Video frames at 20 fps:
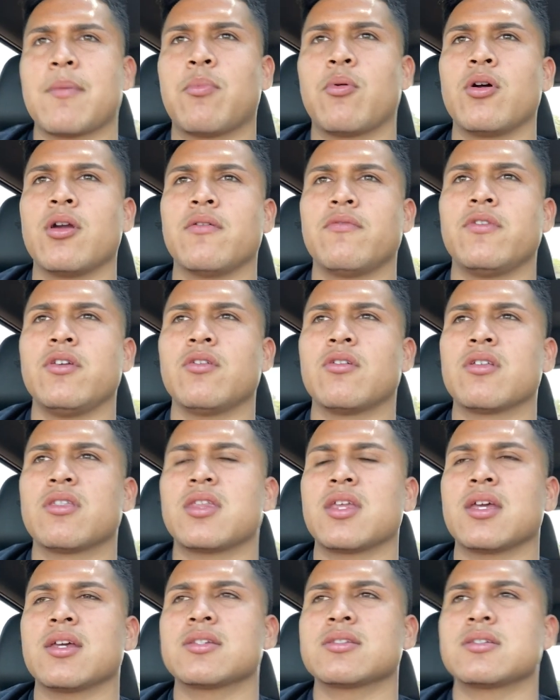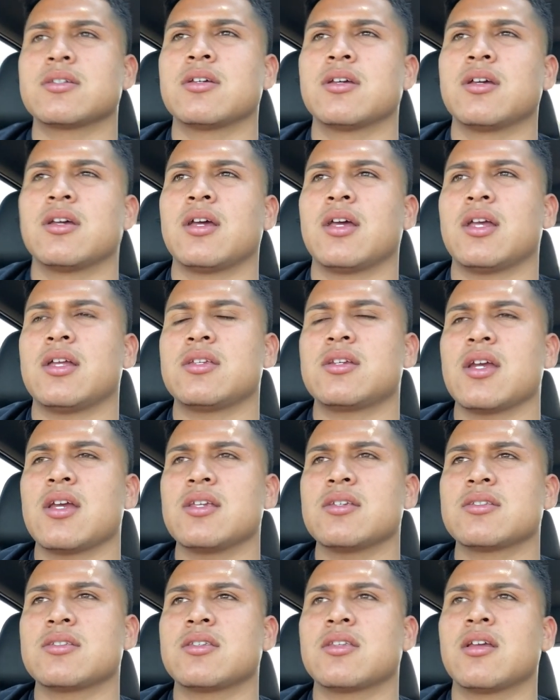point of view on things and
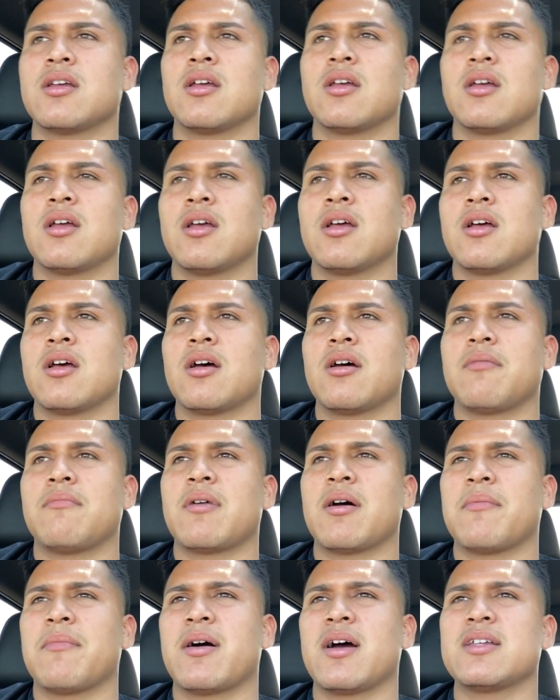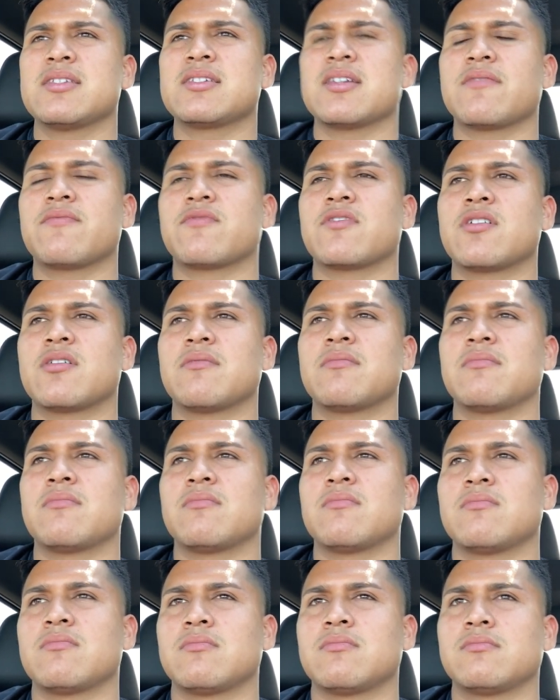change my mindset
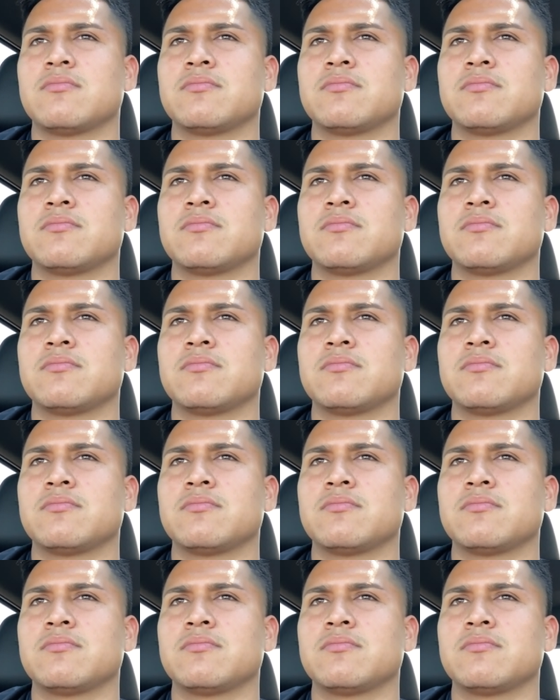from